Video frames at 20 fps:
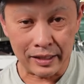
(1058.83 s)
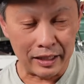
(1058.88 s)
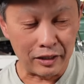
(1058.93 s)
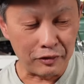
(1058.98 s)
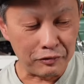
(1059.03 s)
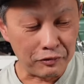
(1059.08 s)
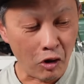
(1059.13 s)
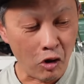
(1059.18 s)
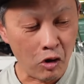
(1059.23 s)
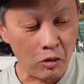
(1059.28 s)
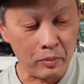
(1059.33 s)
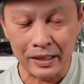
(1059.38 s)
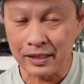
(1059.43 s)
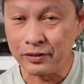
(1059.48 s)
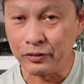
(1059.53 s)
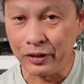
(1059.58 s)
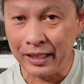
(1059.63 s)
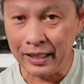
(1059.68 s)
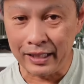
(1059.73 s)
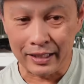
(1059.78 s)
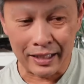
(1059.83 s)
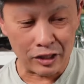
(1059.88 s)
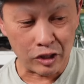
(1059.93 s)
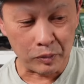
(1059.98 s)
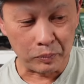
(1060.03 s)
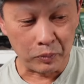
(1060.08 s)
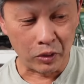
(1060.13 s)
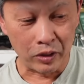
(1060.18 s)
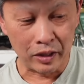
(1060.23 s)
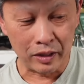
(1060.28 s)
And the foam is really not
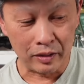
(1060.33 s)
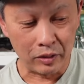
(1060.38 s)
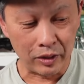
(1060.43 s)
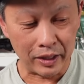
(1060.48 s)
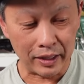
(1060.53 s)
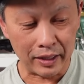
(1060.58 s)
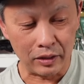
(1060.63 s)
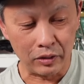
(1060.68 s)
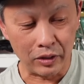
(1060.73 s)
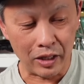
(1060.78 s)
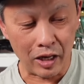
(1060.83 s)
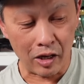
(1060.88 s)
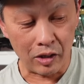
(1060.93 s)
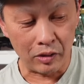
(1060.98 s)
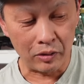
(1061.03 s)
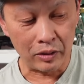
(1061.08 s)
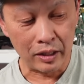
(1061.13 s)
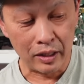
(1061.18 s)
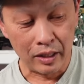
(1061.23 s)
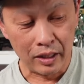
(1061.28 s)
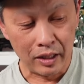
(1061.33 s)
supported. Look, at, look how,